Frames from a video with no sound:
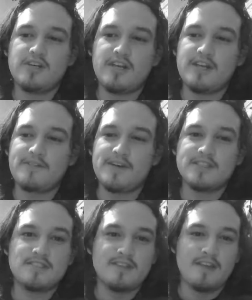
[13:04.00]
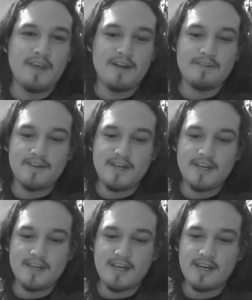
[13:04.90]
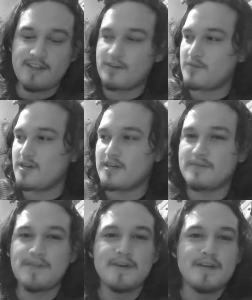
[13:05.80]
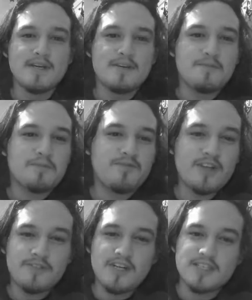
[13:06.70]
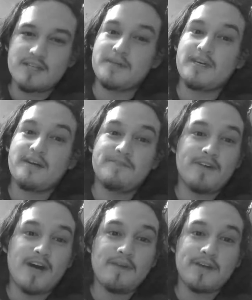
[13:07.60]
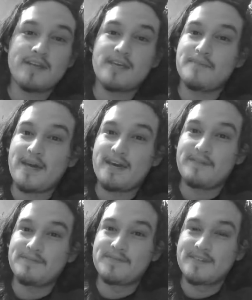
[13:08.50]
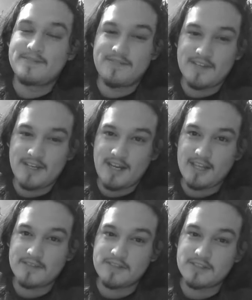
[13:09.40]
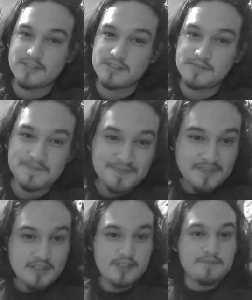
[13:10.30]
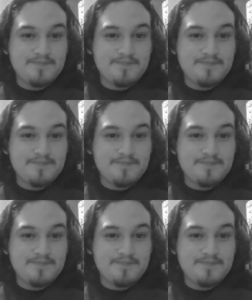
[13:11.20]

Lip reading: and if I got anything wrong, feel free to tell me. I'm not gonna get mad, and I love to learn too. So